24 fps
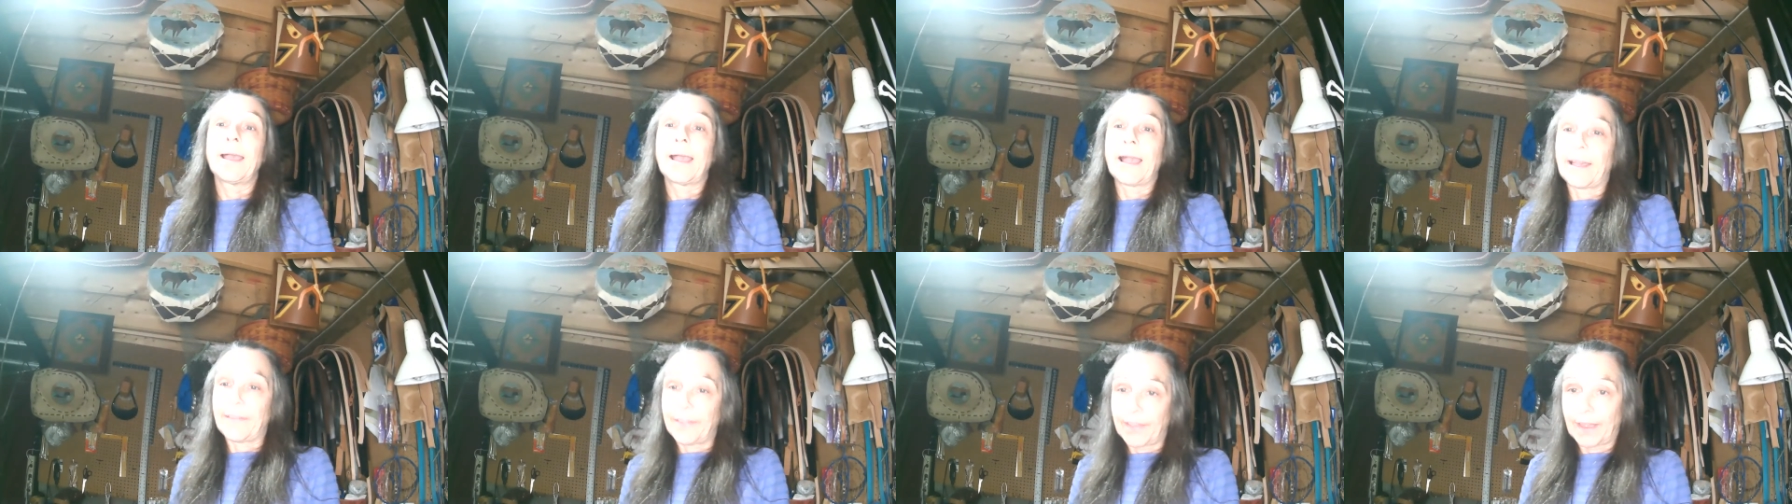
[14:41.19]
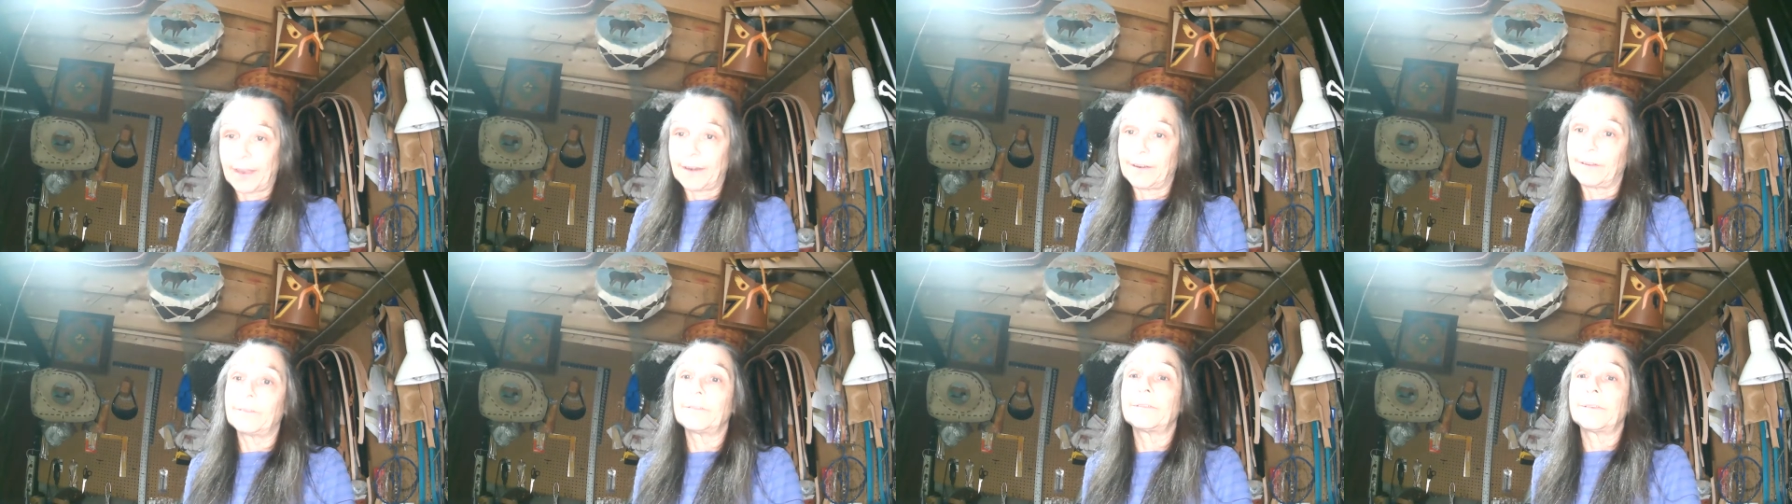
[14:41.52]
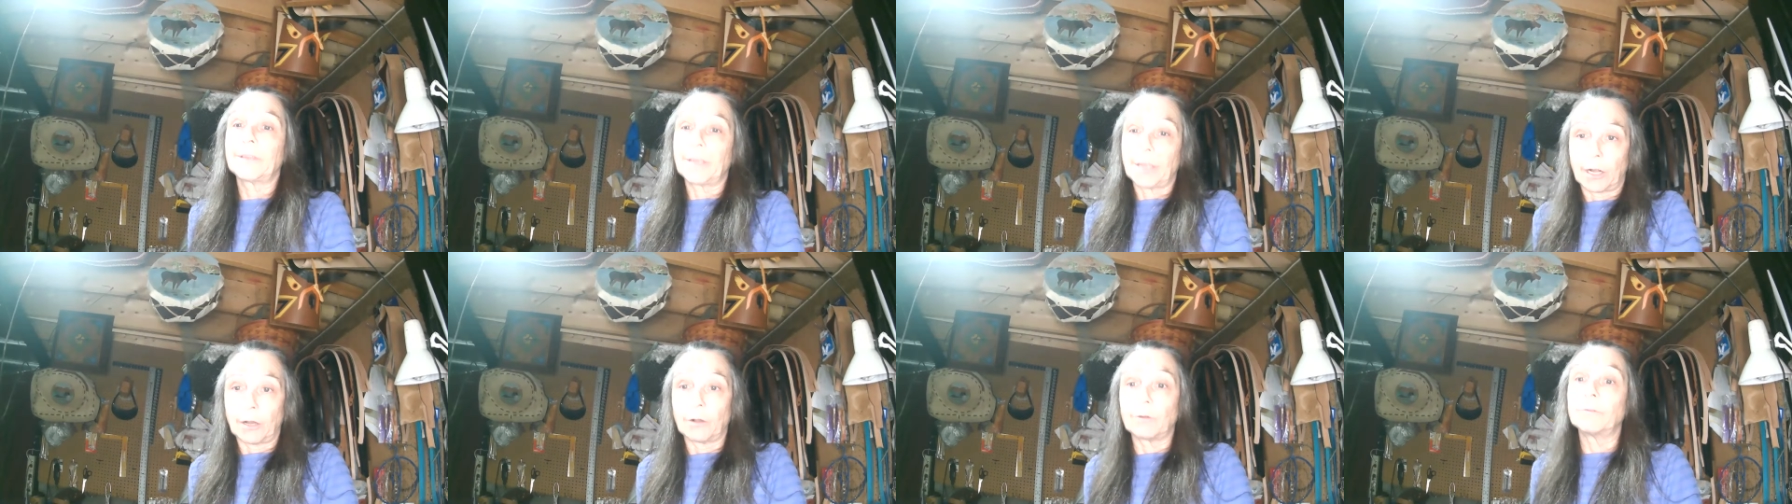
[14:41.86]
and then
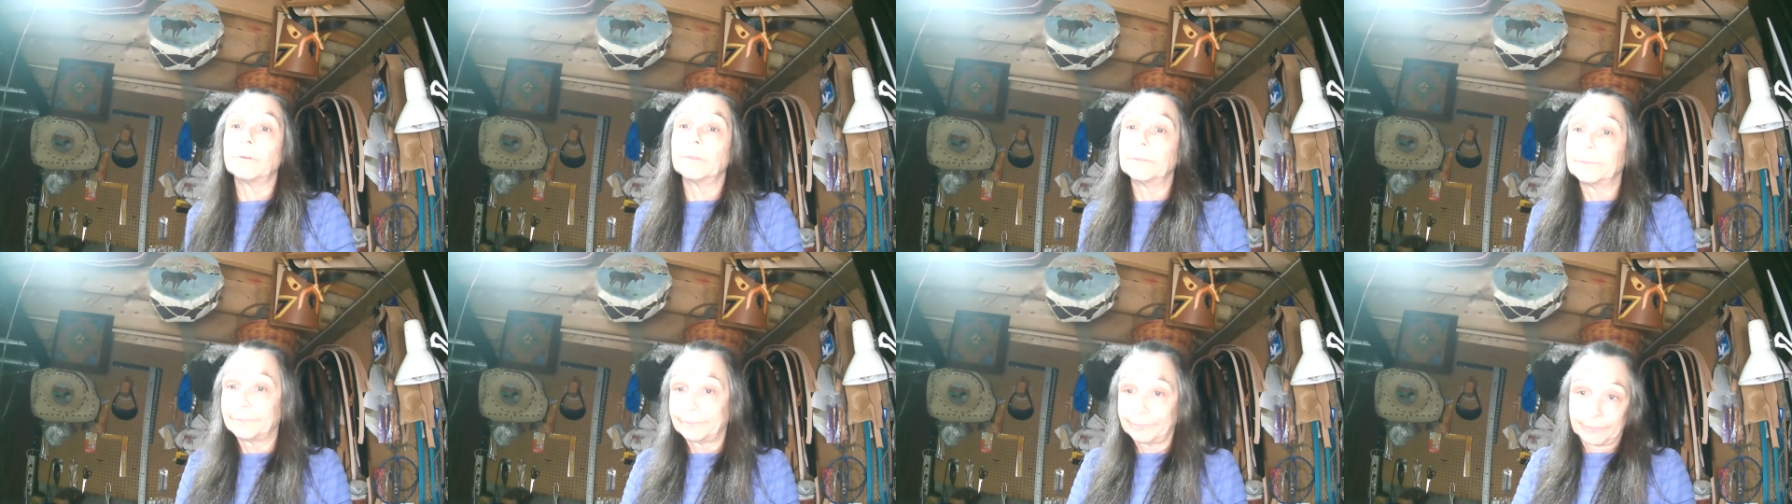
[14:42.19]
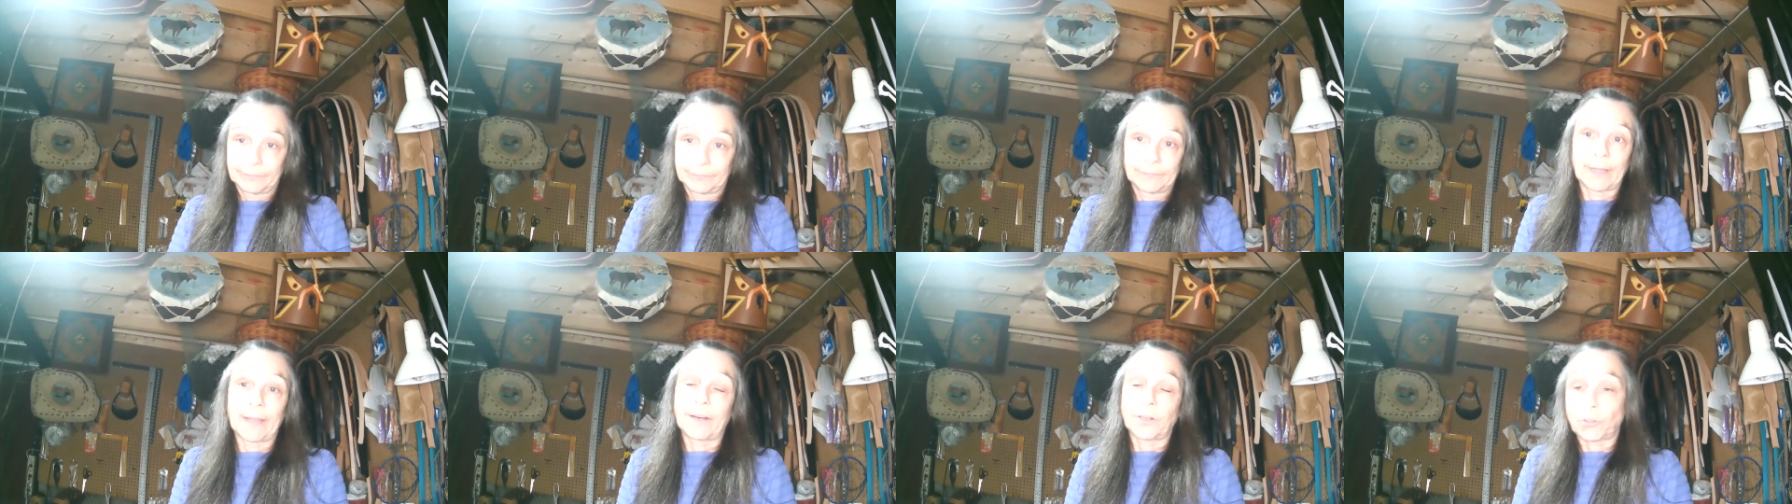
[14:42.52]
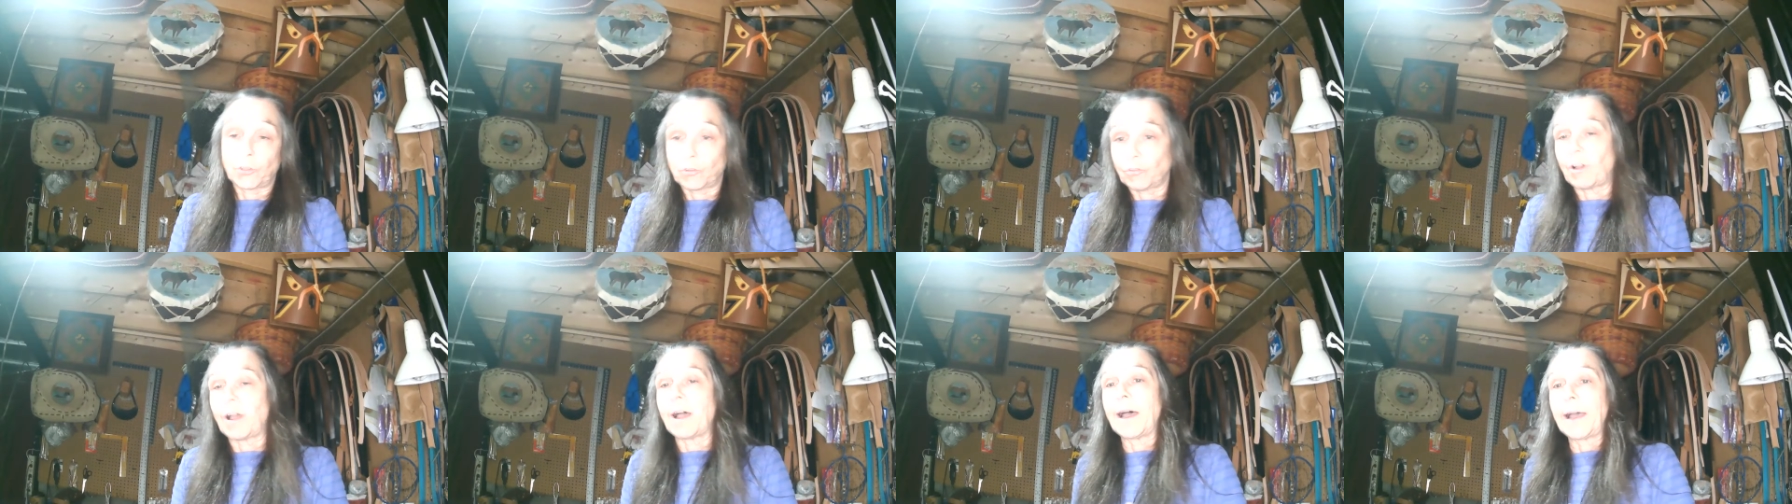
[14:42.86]
you know let it
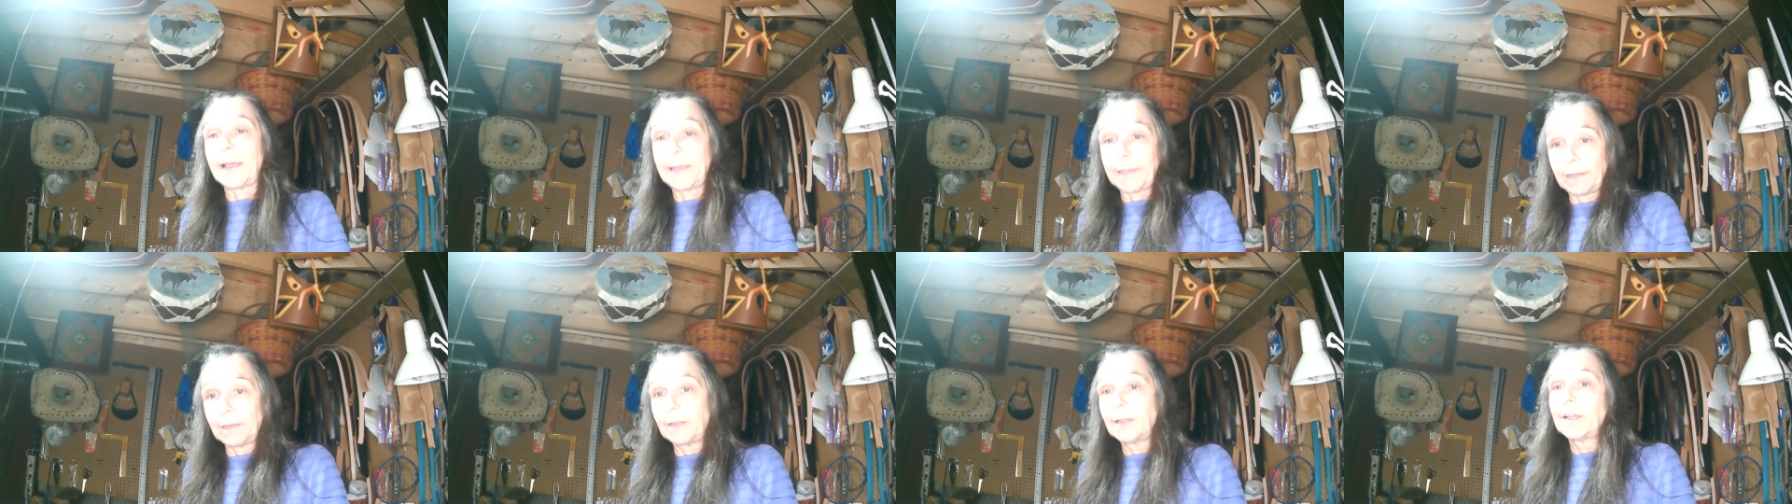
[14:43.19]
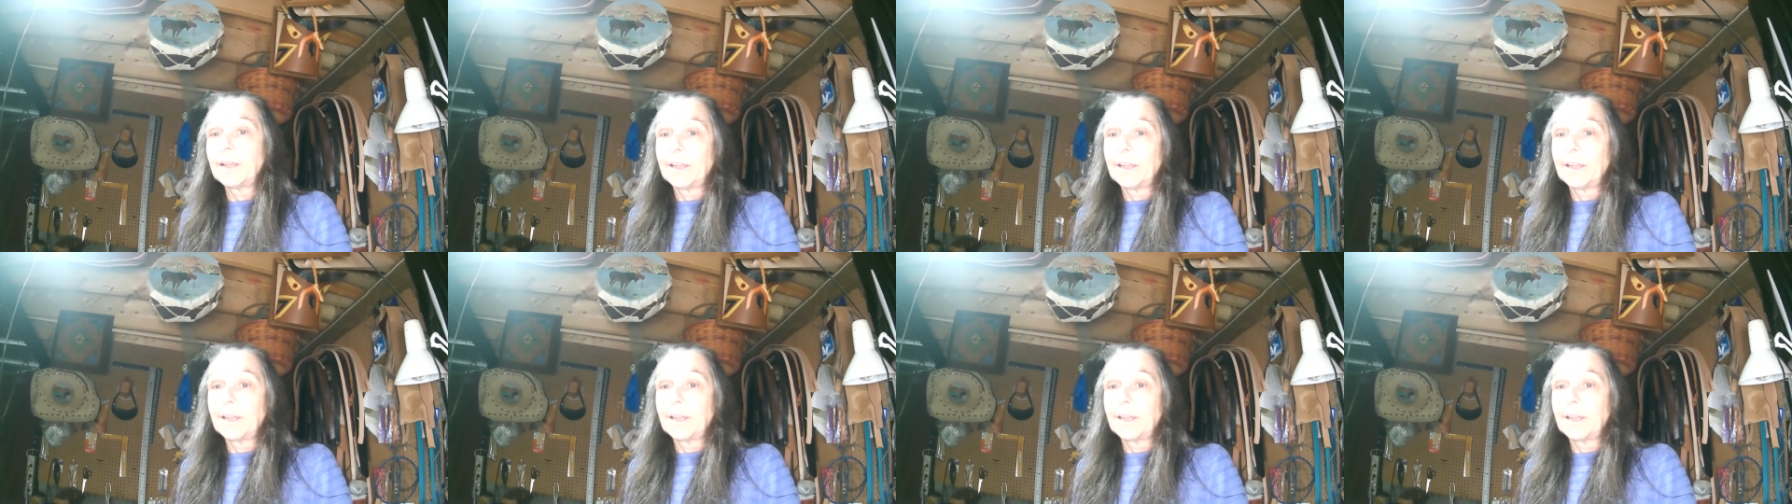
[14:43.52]
dry